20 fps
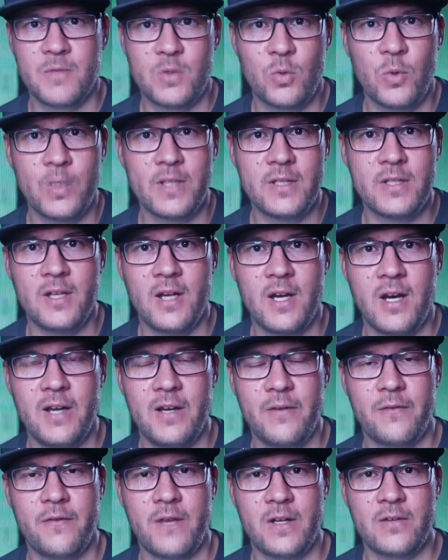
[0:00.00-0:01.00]

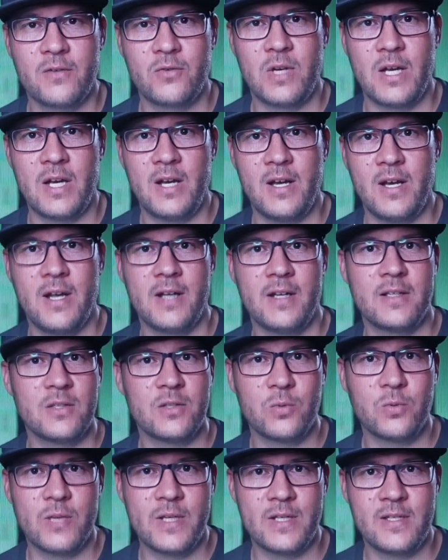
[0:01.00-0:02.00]
29 front ride height
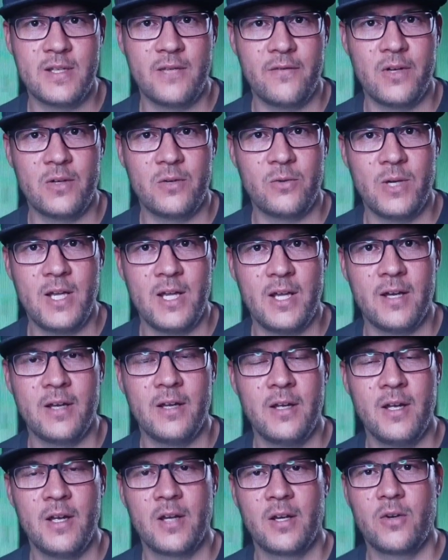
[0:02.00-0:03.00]
and 27 rear
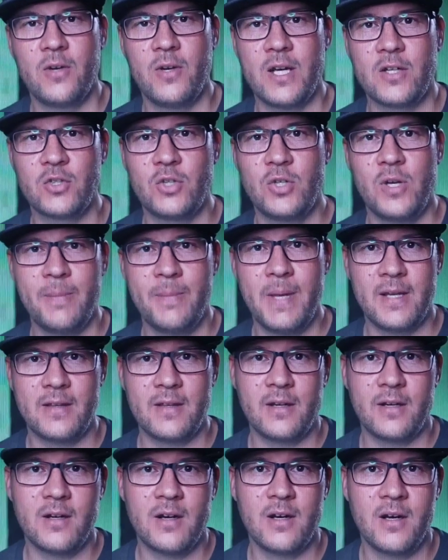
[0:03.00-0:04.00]
could actually make
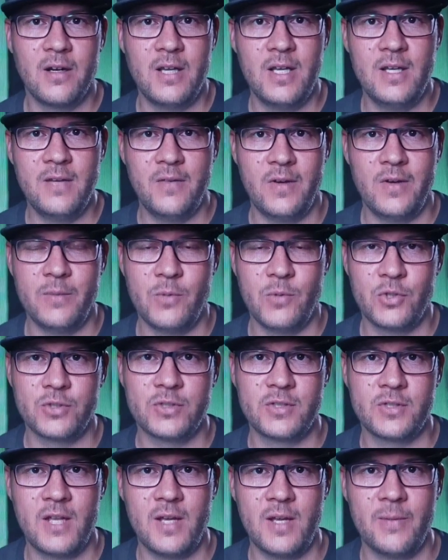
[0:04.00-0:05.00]
the car even more
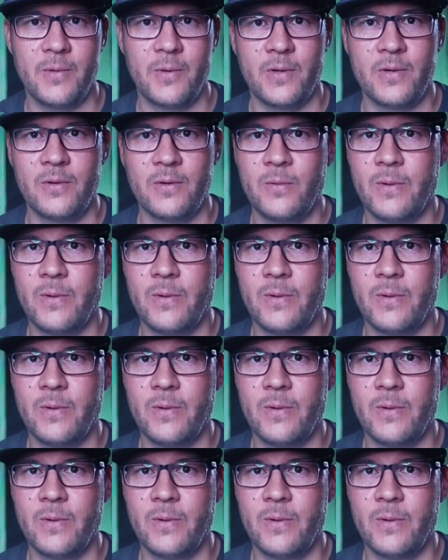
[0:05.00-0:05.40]
stable,